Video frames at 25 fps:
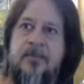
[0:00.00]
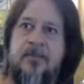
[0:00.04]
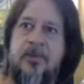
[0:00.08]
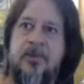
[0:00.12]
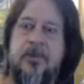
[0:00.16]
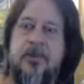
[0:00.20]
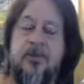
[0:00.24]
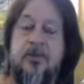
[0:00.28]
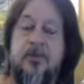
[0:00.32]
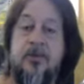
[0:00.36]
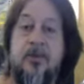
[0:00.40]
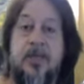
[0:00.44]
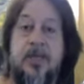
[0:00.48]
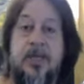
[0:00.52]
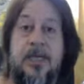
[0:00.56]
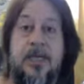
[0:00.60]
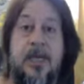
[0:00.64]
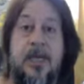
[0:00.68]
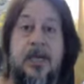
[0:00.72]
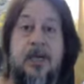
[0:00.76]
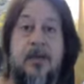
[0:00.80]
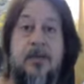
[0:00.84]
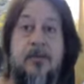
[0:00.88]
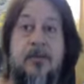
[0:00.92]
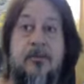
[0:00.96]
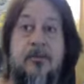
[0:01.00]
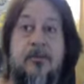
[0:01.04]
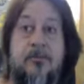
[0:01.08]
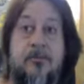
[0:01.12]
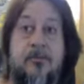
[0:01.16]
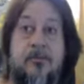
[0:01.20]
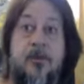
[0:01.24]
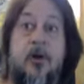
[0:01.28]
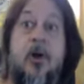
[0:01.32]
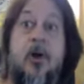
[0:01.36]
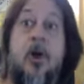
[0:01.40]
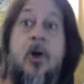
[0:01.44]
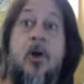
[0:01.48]
Certainly
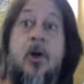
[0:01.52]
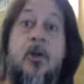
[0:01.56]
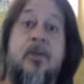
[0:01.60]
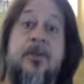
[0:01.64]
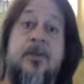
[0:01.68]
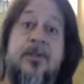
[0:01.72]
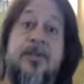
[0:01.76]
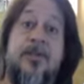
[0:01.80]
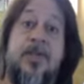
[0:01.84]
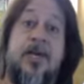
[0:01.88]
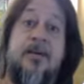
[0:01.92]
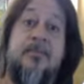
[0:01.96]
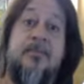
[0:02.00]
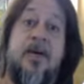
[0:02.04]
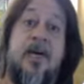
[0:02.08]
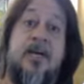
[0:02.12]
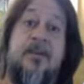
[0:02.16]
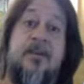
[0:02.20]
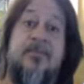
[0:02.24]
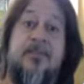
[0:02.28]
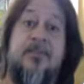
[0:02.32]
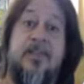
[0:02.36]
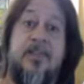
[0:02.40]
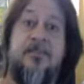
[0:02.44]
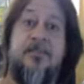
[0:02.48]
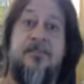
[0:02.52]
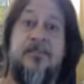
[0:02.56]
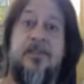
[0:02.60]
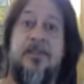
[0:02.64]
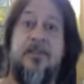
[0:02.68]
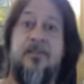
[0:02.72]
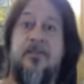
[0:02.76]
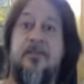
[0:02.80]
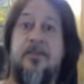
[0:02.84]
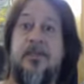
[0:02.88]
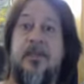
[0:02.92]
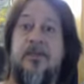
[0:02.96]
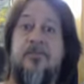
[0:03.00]
for all the time I've lived
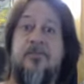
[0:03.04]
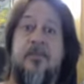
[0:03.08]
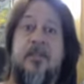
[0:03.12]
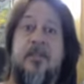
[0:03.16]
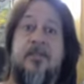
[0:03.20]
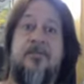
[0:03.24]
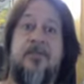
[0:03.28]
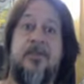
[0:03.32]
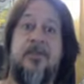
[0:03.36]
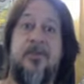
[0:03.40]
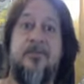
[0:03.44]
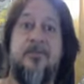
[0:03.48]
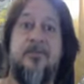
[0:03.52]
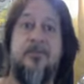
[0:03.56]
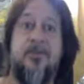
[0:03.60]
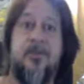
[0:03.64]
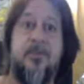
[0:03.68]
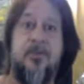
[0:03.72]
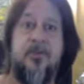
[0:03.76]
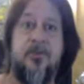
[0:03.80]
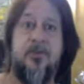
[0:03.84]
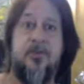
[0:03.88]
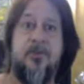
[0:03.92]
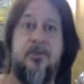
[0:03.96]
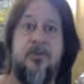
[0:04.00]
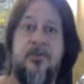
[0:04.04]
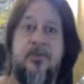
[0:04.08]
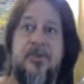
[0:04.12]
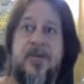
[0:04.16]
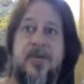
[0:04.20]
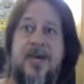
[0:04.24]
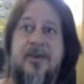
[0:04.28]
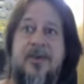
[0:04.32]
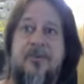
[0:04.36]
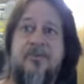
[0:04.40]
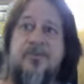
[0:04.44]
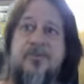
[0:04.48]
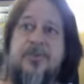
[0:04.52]
here, and I've lived here since
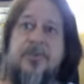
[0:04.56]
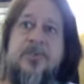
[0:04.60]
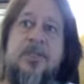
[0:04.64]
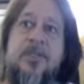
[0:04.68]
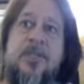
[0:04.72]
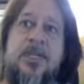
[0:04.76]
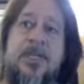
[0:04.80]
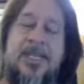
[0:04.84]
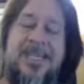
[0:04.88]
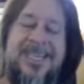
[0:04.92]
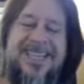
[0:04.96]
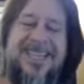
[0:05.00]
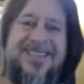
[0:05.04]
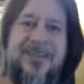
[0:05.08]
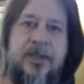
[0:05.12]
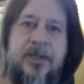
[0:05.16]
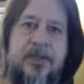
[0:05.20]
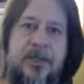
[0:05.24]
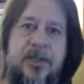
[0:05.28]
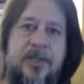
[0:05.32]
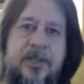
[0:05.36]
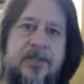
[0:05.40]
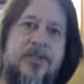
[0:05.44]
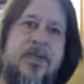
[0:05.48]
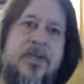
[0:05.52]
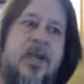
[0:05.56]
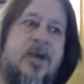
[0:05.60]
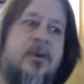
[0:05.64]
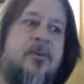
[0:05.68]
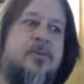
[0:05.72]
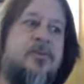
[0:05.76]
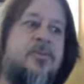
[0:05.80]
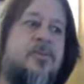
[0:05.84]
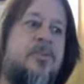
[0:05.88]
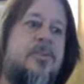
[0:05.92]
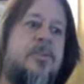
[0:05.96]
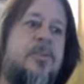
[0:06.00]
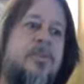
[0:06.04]
2000 in this
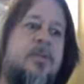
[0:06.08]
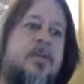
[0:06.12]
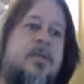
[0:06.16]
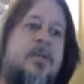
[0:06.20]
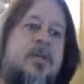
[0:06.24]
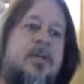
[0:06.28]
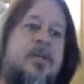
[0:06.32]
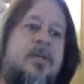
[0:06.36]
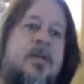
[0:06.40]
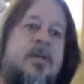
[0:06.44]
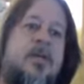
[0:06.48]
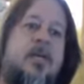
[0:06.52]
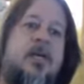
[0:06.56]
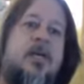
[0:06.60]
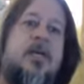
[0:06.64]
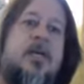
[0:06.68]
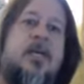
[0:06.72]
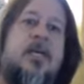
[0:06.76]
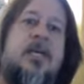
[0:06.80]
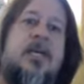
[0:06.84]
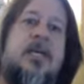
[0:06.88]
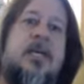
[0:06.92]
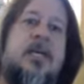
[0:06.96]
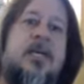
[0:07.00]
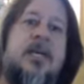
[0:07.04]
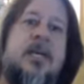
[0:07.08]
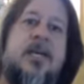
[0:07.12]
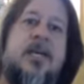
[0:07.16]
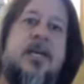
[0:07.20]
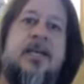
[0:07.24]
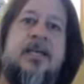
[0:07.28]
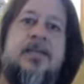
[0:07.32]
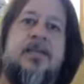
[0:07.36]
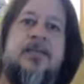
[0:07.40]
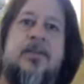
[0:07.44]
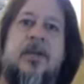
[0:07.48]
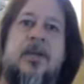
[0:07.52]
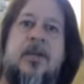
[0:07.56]
house, he
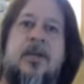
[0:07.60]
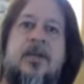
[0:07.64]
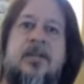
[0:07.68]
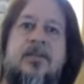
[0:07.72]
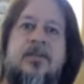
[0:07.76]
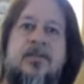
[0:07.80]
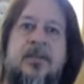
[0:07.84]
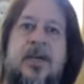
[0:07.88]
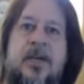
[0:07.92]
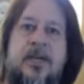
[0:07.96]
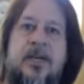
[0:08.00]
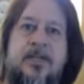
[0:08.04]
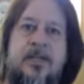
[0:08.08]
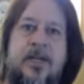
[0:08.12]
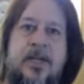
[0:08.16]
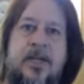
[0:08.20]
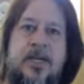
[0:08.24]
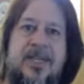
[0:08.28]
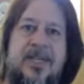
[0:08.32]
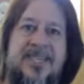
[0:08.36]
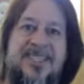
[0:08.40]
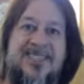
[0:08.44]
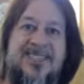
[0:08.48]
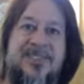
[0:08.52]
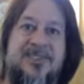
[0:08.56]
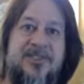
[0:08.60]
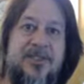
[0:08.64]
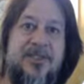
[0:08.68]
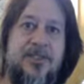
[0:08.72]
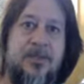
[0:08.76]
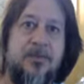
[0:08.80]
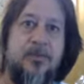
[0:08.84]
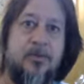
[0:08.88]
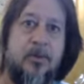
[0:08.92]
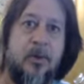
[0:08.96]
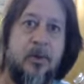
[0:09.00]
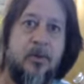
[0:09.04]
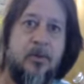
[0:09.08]
has done
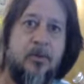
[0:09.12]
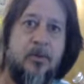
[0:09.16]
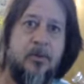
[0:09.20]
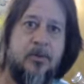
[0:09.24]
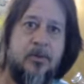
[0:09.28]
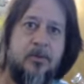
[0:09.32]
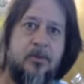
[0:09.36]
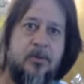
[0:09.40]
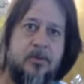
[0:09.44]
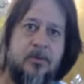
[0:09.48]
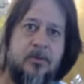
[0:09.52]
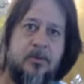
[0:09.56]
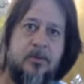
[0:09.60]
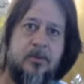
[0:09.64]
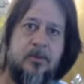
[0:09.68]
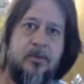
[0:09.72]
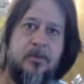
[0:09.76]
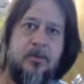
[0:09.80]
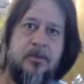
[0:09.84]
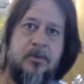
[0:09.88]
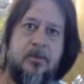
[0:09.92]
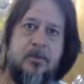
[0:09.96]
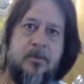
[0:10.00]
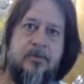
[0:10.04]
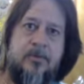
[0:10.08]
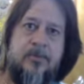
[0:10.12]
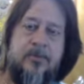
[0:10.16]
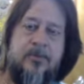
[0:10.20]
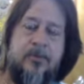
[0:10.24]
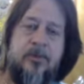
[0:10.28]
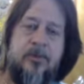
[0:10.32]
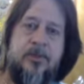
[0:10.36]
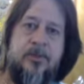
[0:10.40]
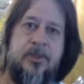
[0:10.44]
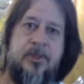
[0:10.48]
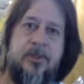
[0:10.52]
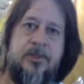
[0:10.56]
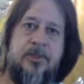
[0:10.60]
zero
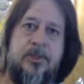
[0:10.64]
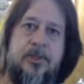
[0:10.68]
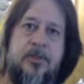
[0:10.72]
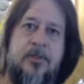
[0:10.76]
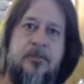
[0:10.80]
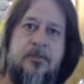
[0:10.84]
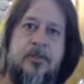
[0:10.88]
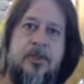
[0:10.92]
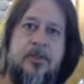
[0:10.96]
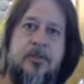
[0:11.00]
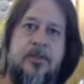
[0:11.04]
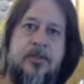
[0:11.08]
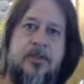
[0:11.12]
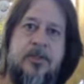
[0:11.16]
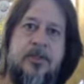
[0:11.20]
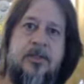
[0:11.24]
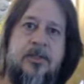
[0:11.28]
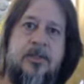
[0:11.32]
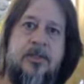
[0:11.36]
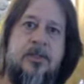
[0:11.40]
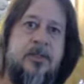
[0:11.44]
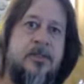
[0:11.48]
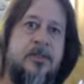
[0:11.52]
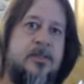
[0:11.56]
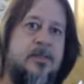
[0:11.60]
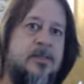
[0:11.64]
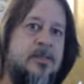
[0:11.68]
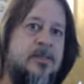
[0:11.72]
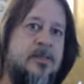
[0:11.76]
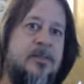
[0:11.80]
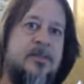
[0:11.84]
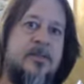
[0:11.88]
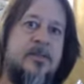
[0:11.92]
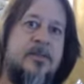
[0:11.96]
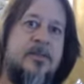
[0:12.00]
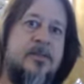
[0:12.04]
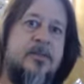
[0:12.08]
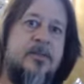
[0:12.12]
for this community.
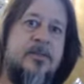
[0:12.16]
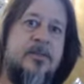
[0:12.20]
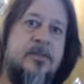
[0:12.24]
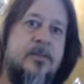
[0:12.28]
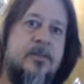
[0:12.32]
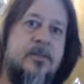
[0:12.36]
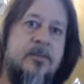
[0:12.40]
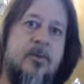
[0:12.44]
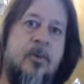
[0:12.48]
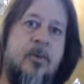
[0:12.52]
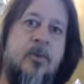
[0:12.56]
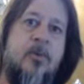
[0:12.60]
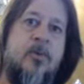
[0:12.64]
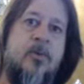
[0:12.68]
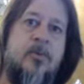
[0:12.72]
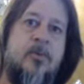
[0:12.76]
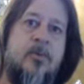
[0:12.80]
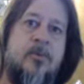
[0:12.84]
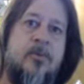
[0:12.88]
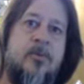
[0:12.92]
Zero.